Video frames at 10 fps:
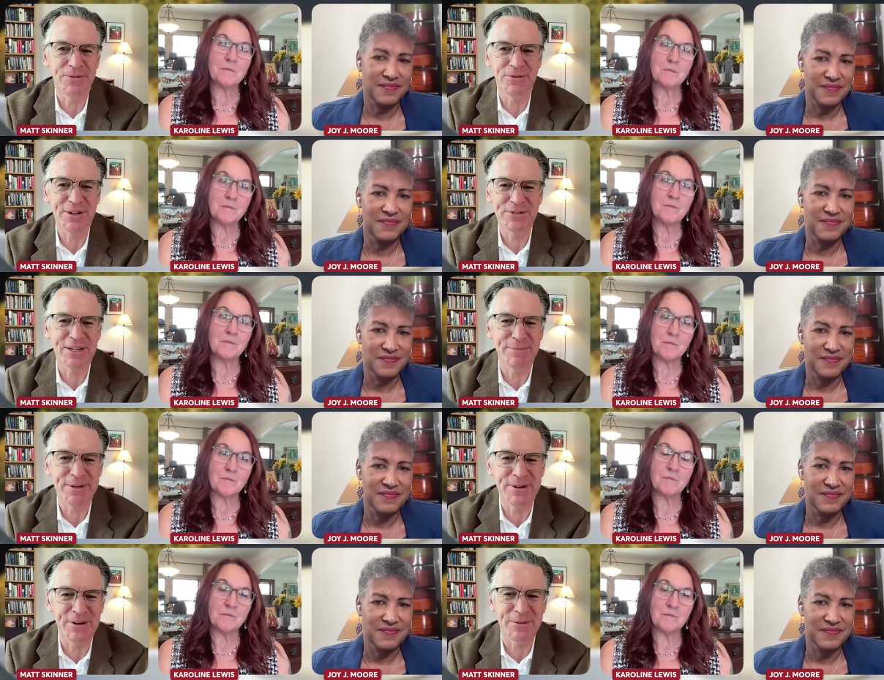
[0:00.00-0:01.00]
Speaker 1: dressed up
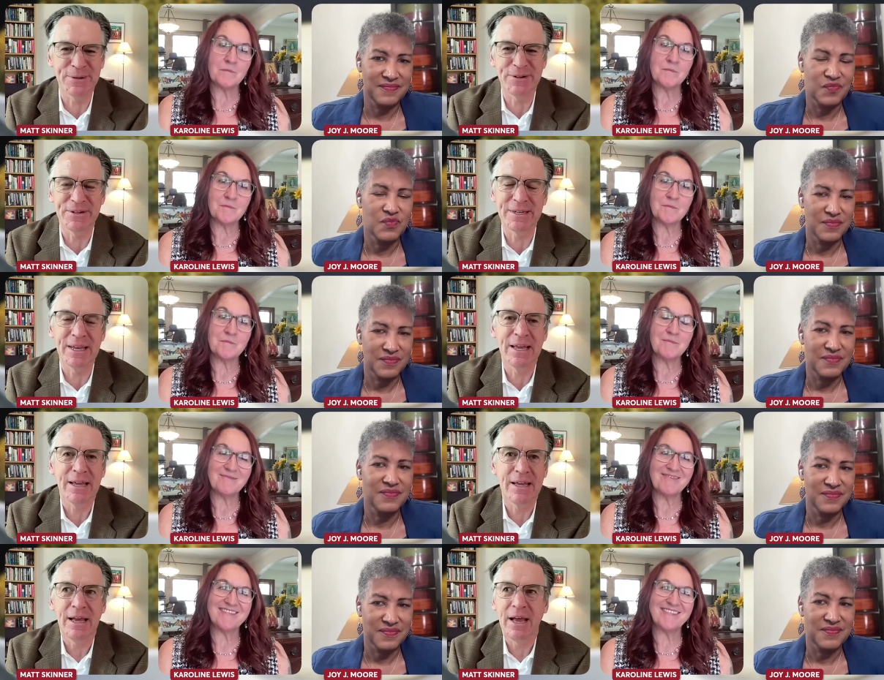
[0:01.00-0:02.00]
in armor. And
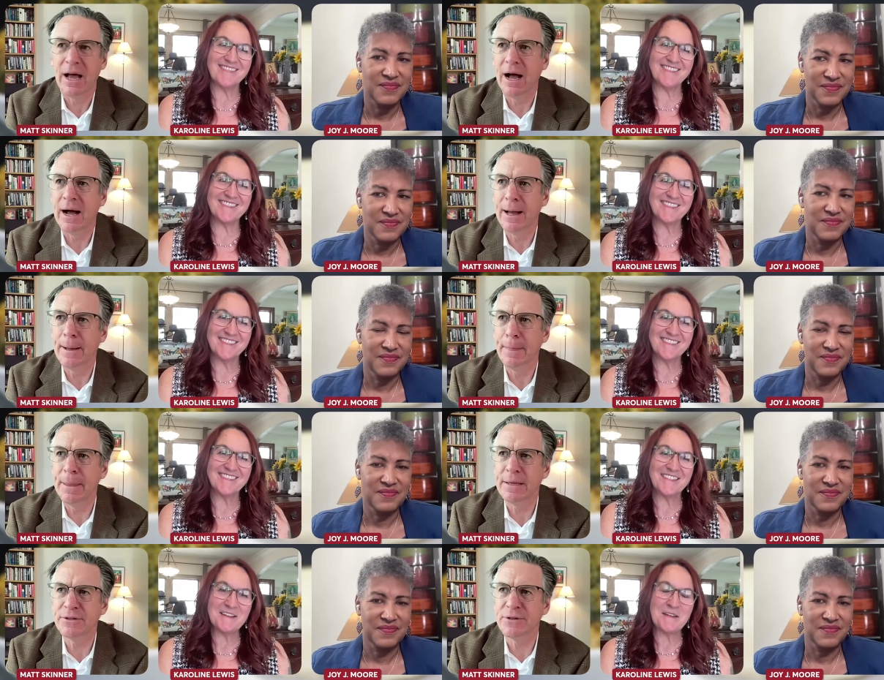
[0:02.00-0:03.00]
um,
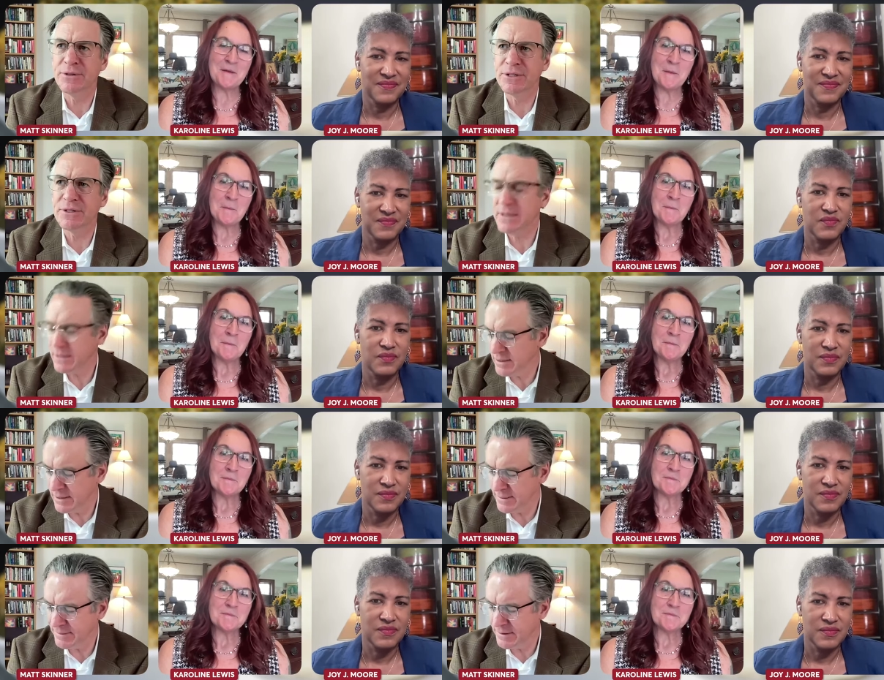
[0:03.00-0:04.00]
so it's just it,
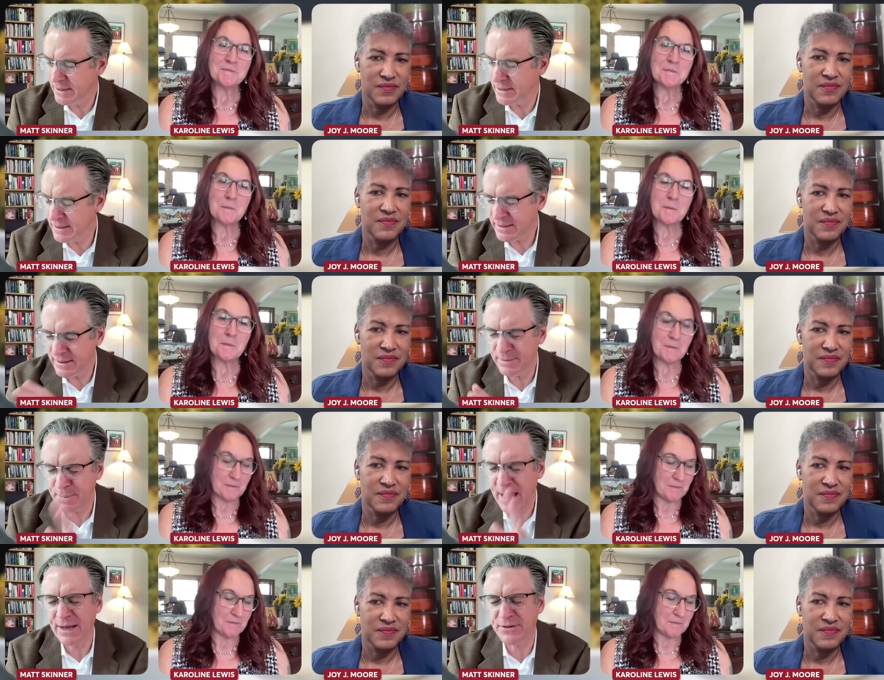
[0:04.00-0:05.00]
it, it, the
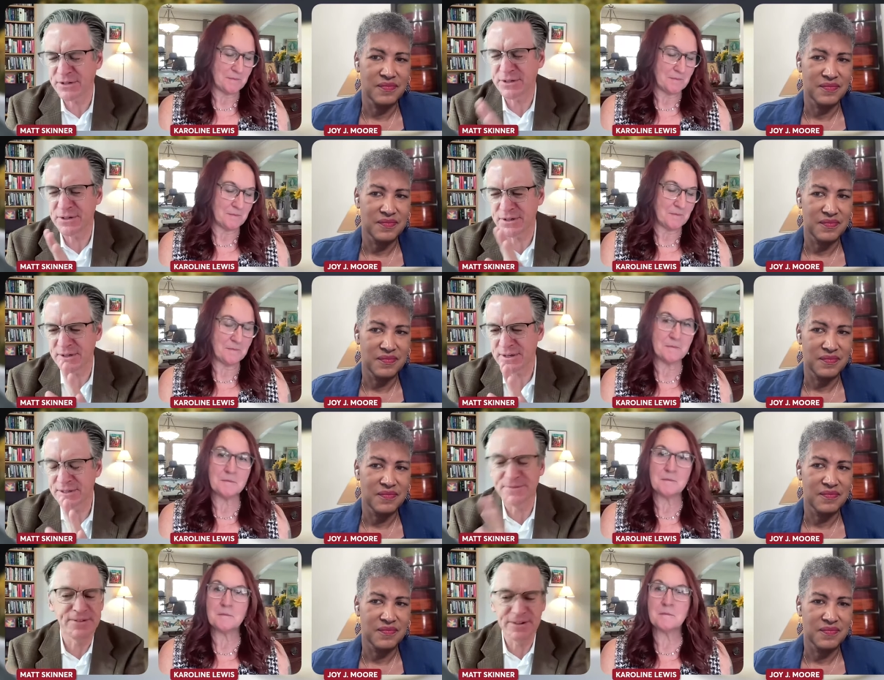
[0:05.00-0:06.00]
passage
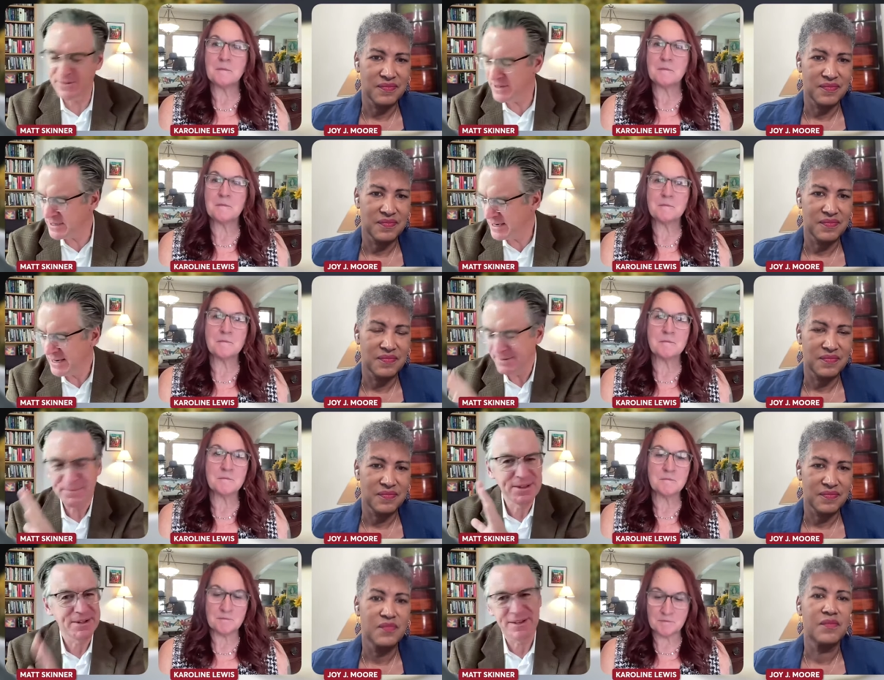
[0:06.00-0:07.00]
is vivid
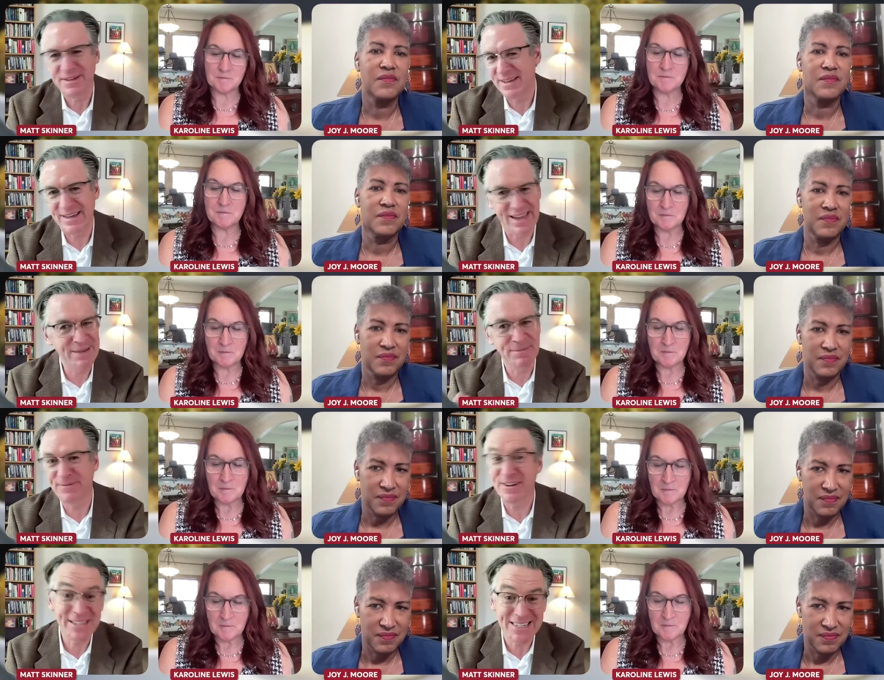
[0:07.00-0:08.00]
it can be
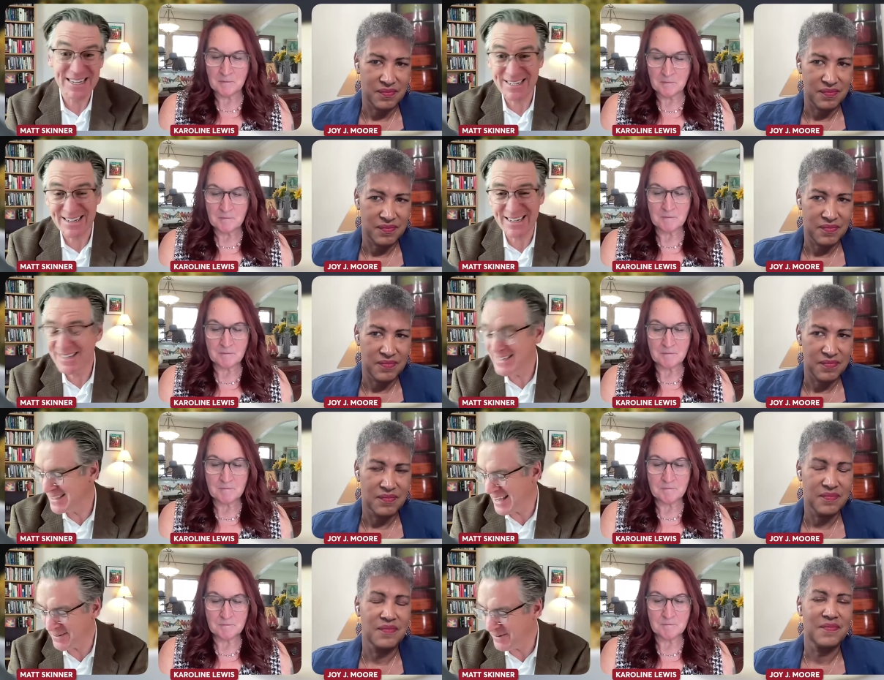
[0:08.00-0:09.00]
fun to teach to kids in
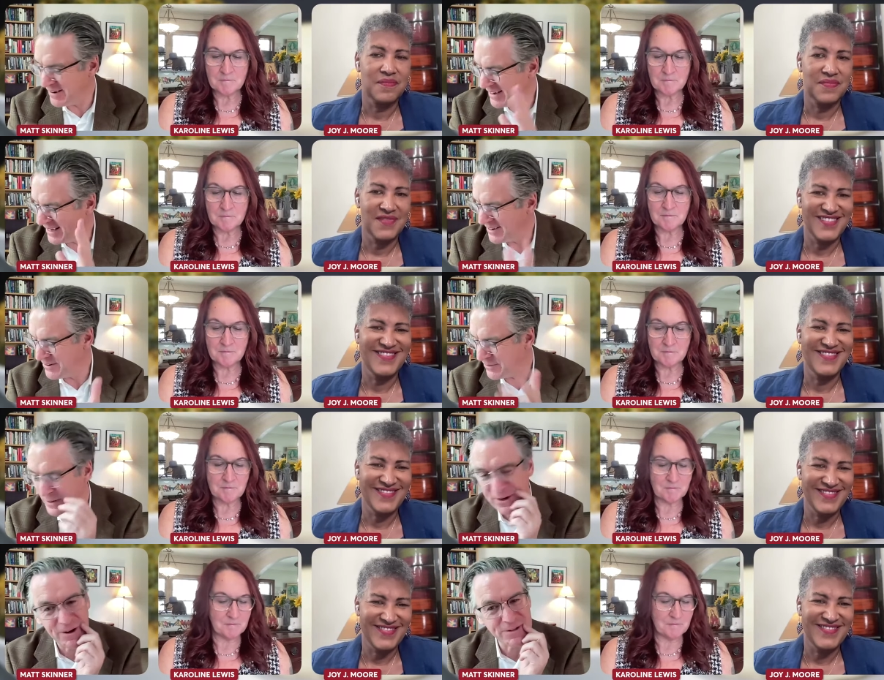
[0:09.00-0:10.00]
that way. You know, it
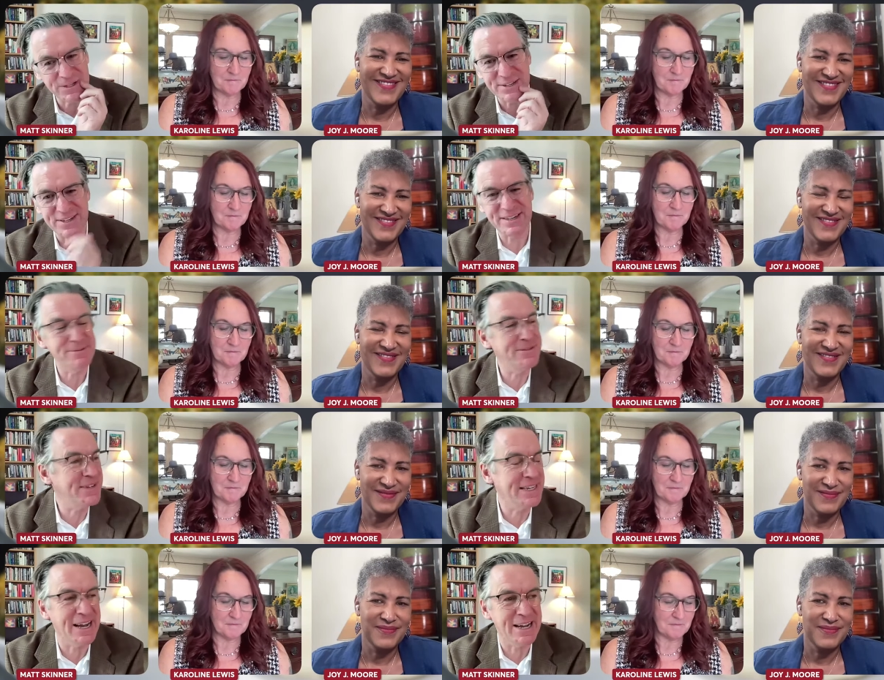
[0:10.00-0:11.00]
recalls Isaiah
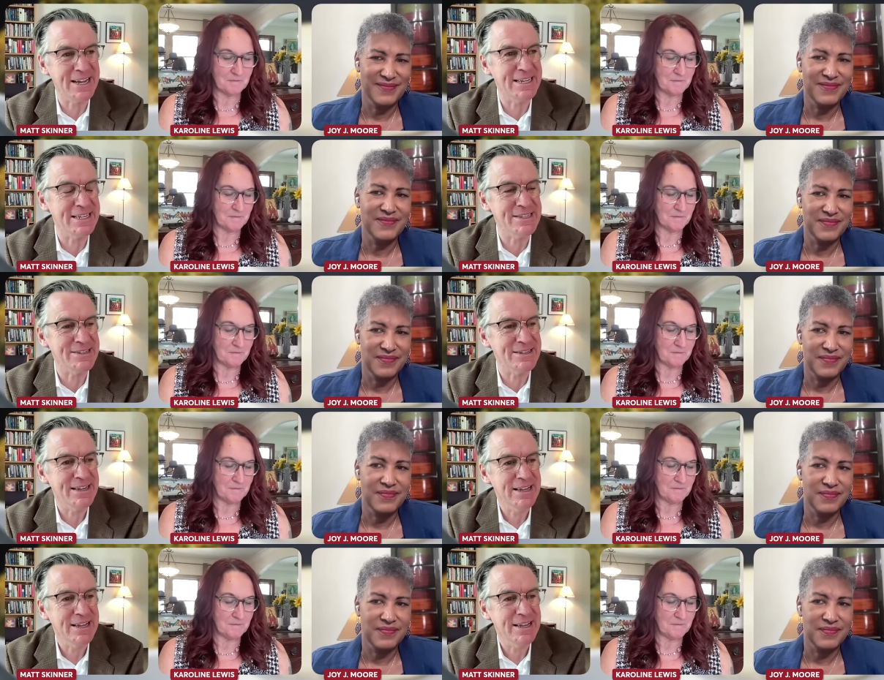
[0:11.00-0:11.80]
59. It's,